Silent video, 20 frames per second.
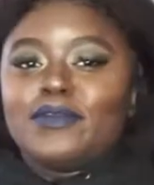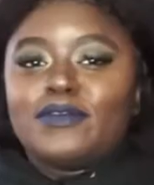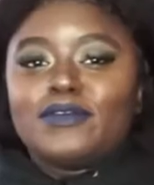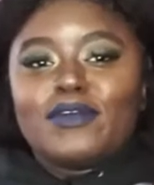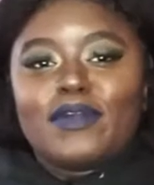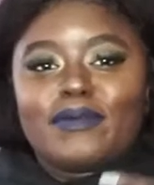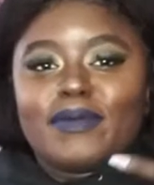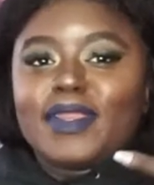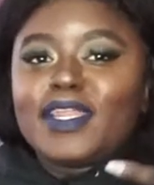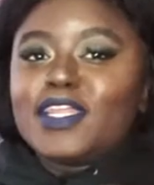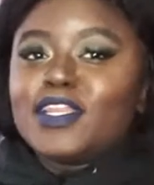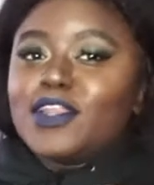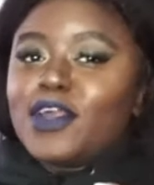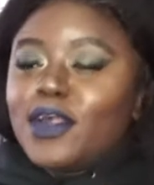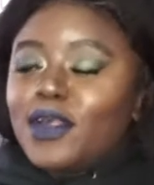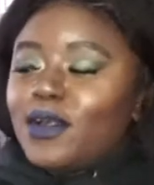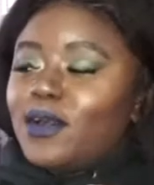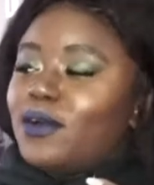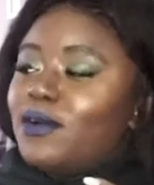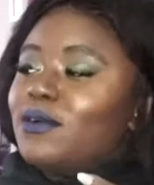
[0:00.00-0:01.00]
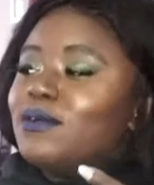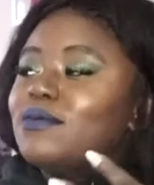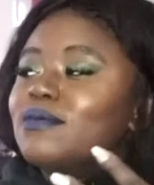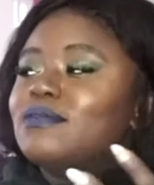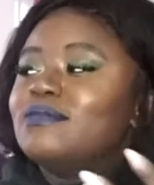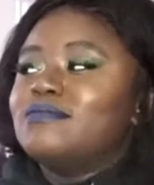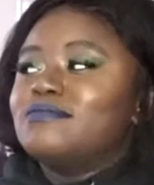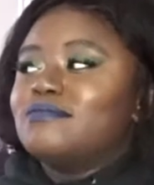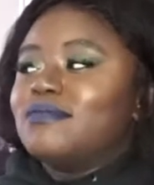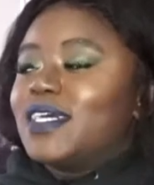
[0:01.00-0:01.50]
You already know
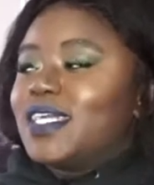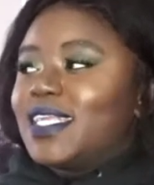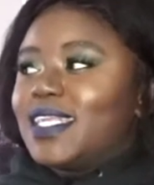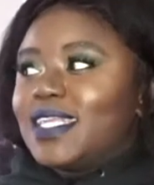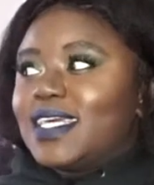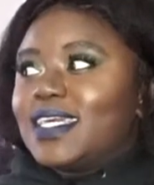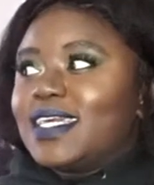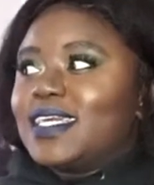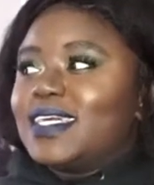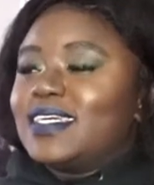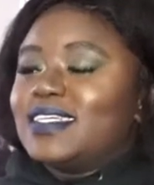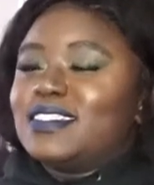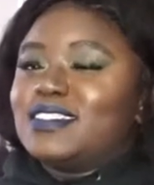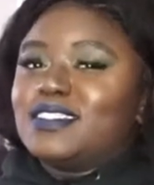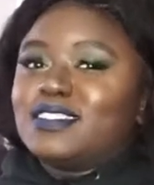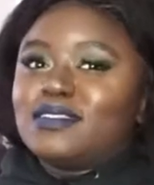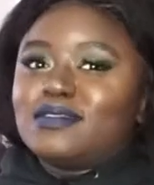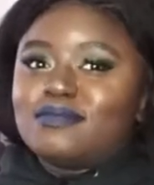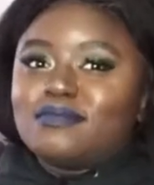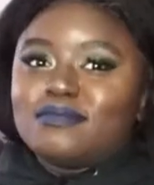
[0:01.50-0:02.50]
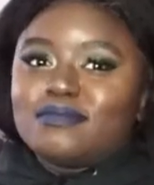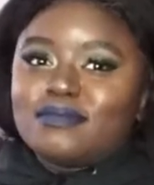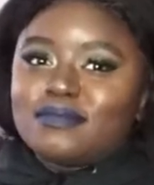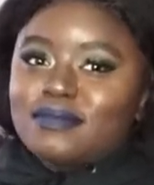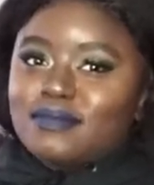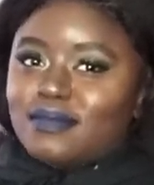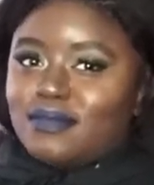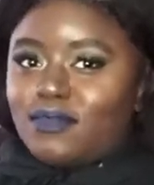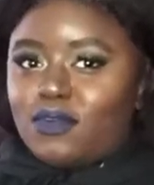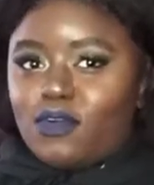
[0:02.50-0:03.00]
what it is,
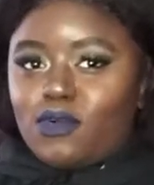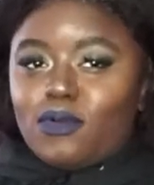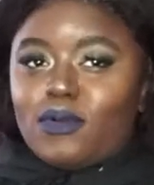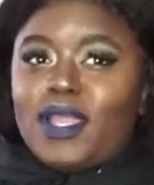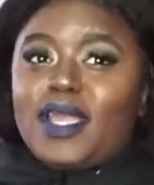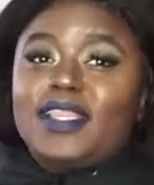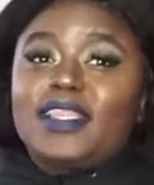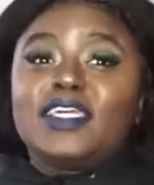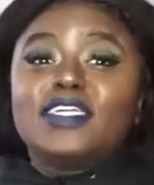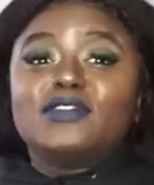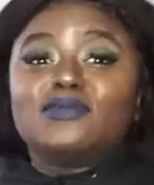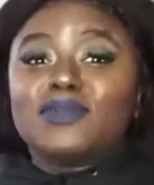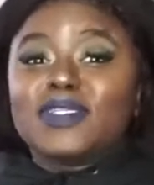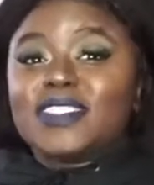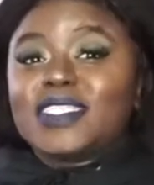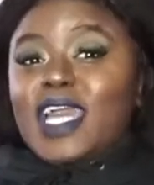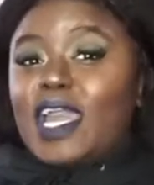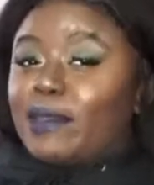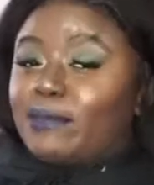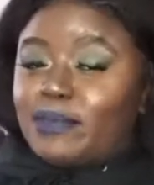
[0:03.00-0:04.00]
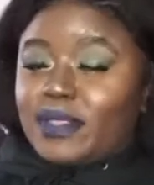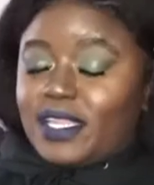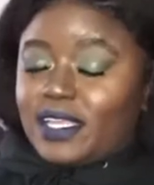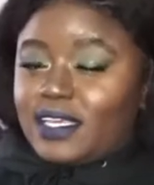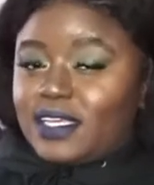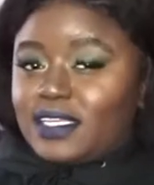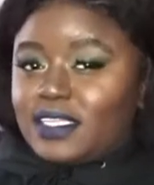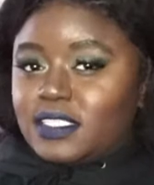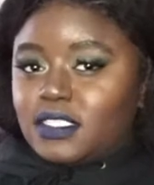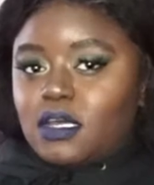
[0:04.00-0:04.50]
or at least what type it
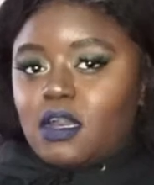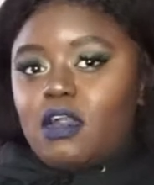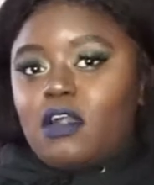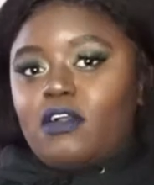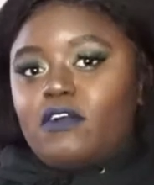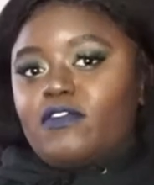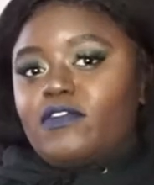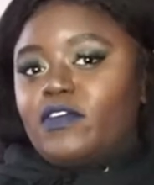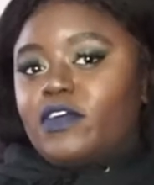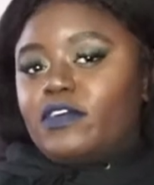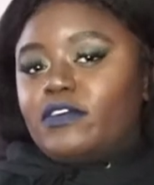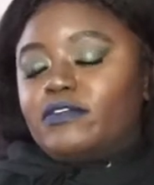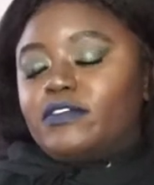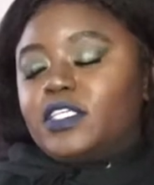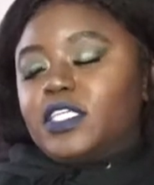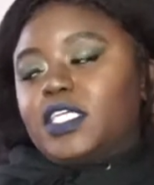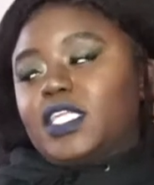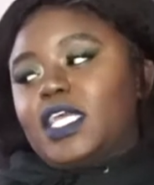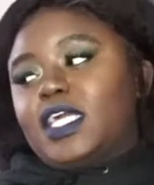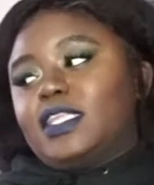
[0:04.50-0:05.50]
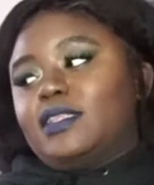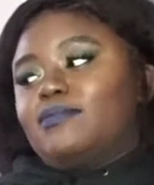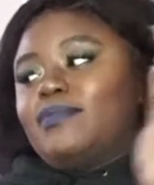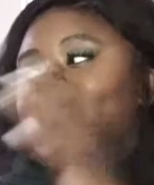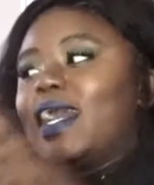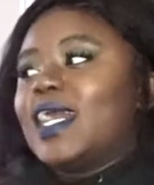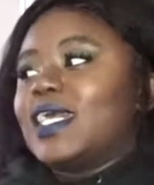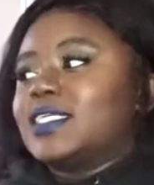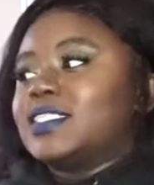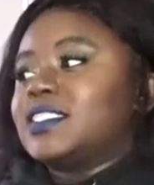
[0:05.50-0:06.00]
is off of looking at the
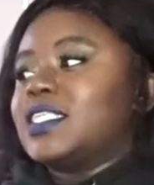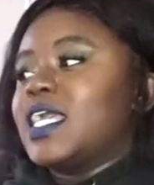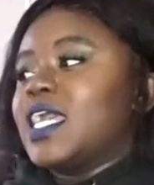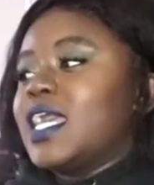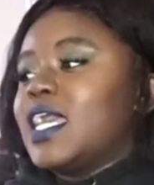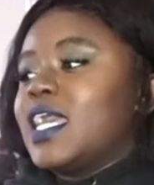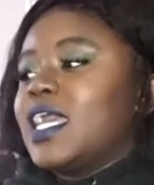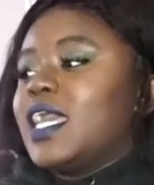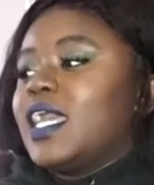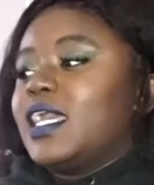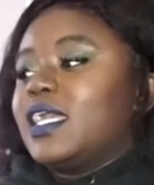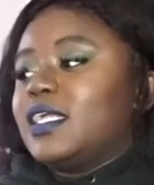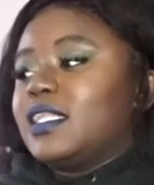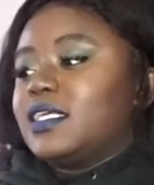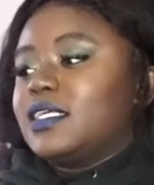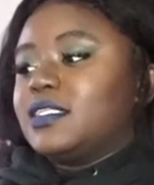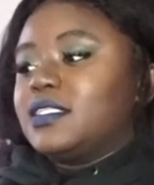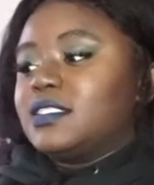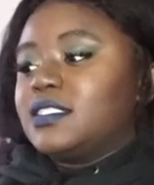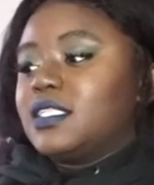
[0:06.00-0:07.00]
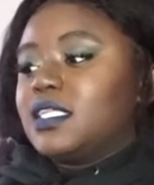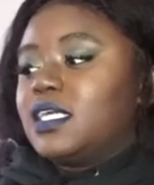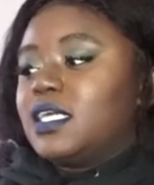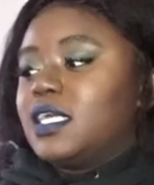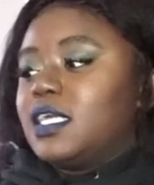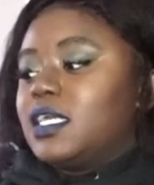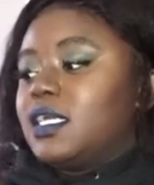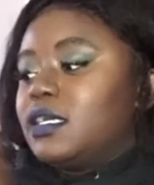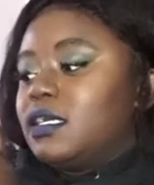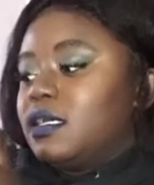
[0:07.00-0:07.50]
box. It is
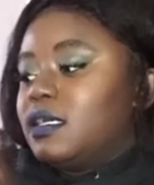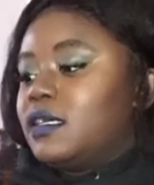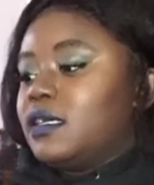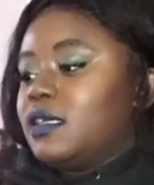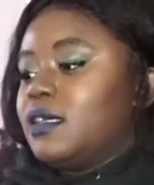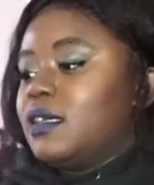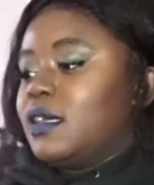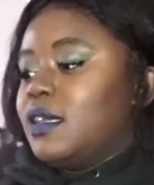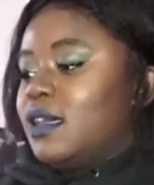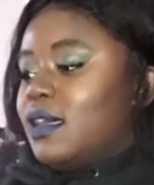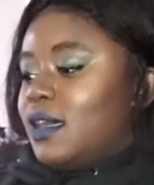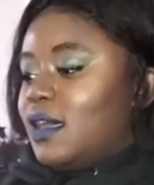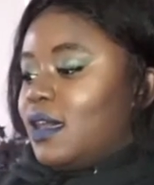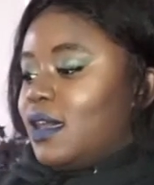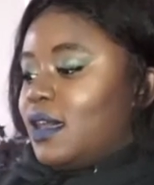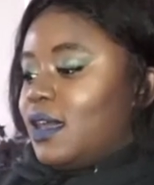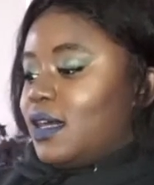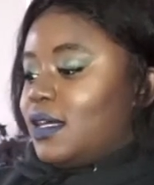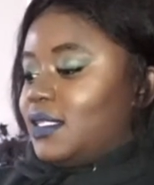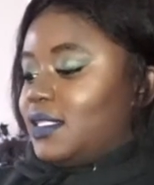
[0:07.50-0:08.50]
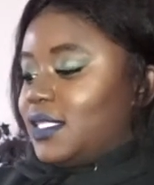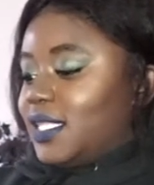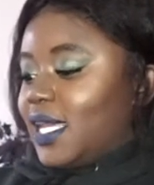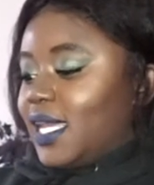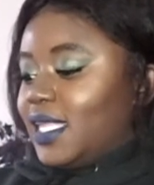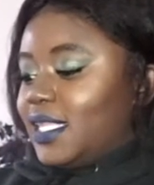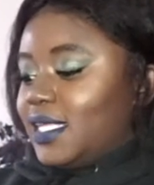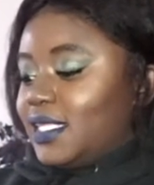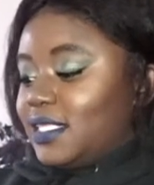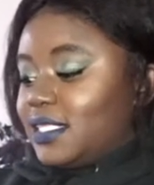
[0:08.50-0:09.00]
the
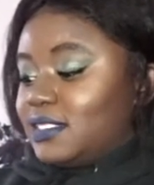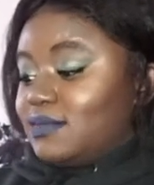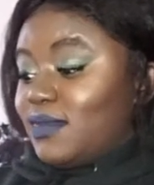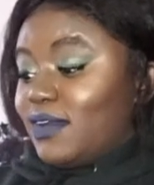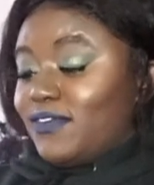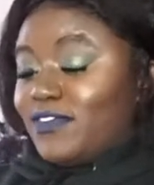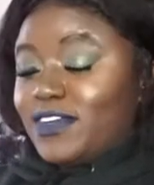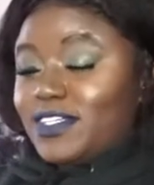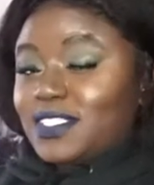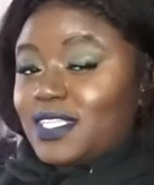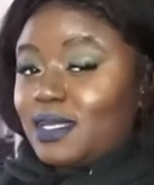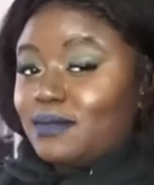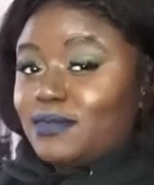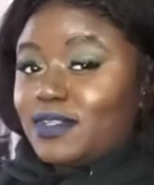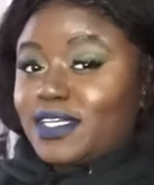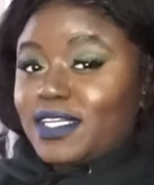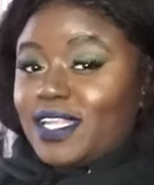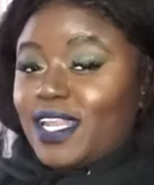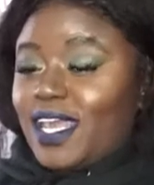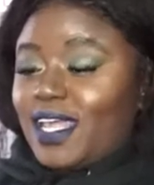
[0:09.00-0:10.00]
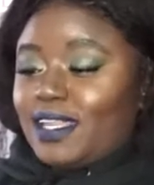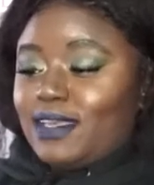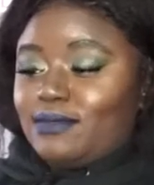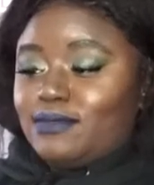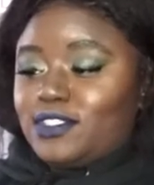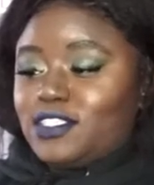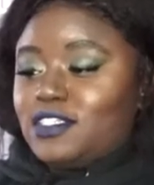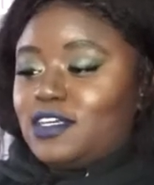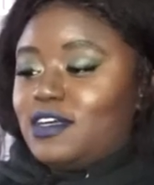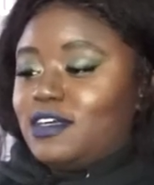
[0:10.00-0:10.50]
Alaylee. This is my first time looking at it
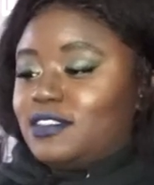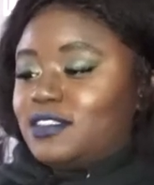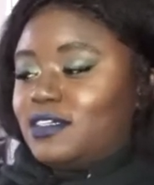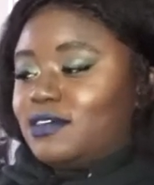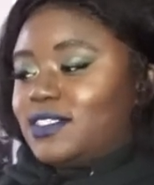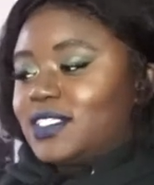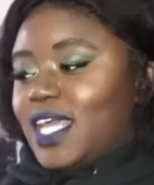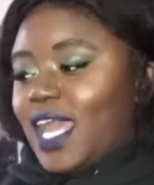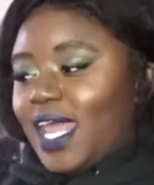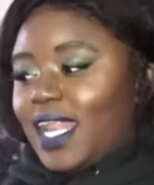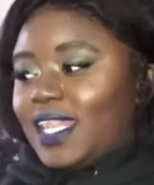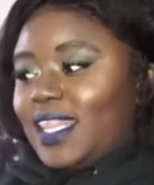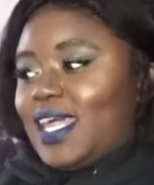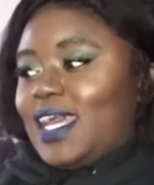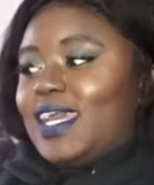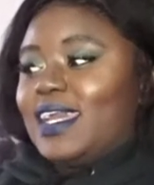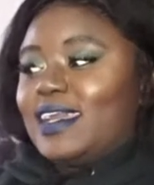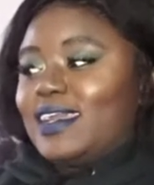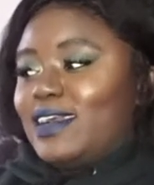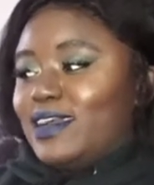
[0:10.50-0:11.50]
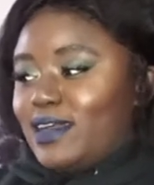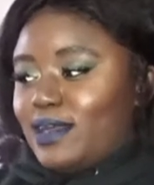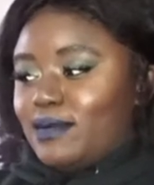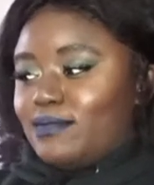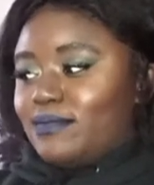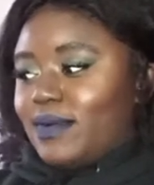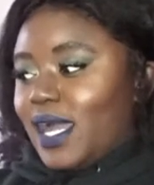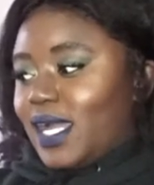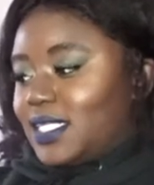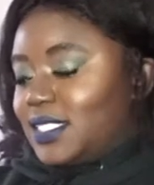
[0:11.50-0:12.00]
with y'all, so it's kind of like an
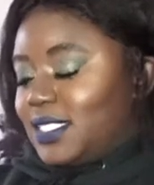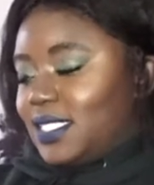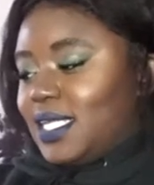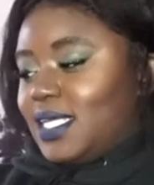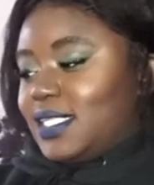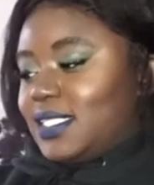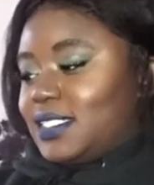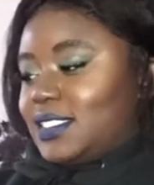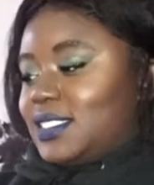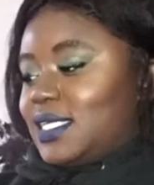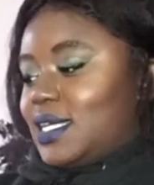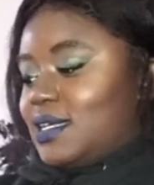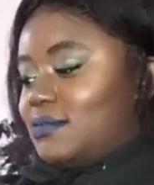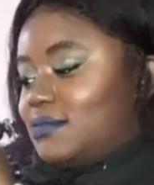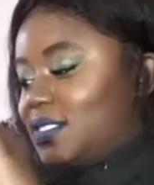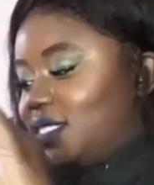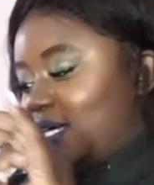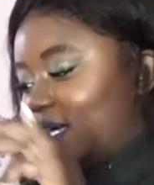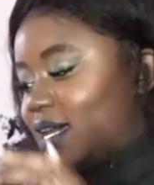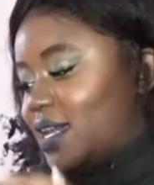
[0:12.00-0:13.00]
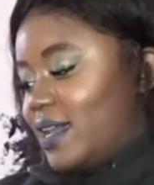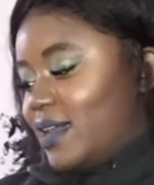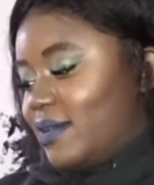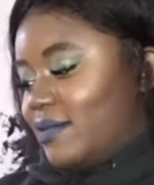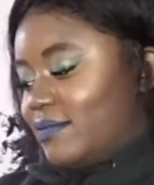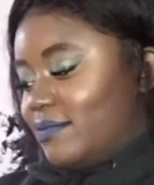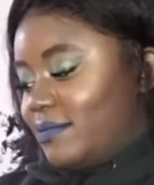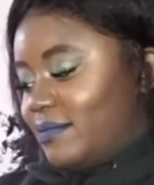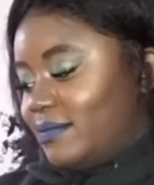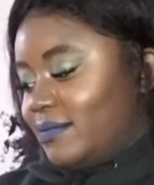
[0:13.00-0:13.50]
unboxing at the same
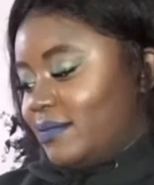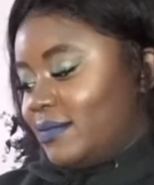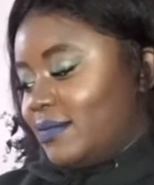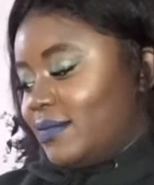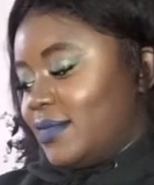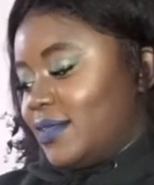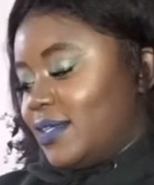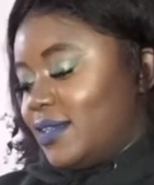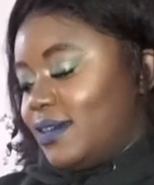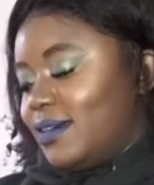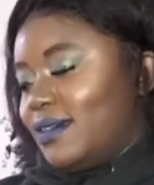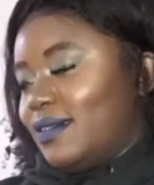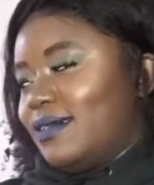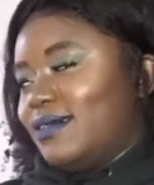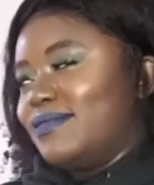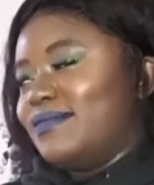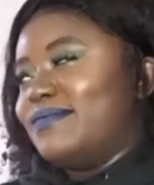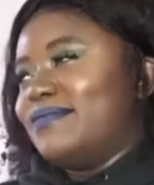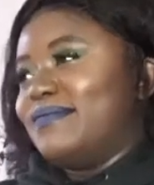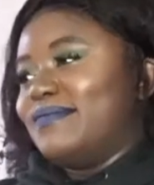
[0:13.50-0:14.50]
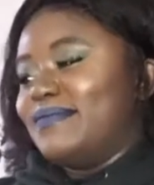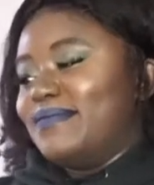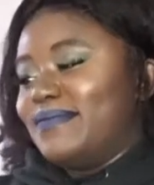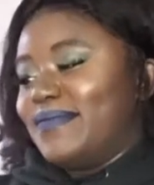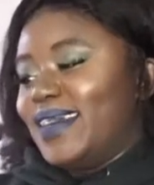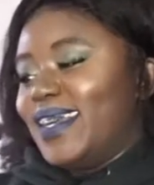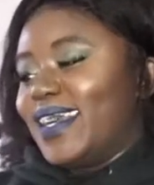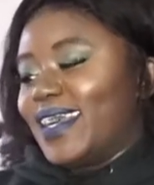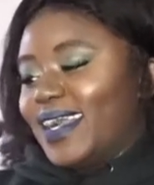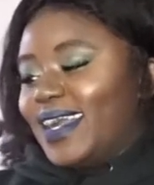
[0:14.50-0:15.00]
time. Oh
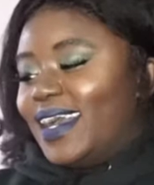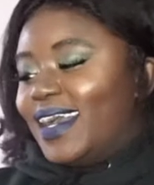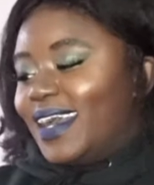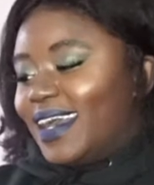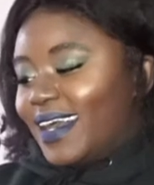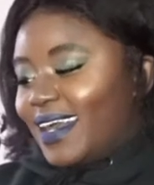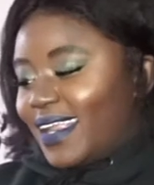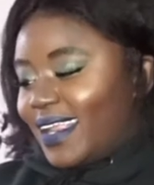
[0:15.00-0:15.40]
my god.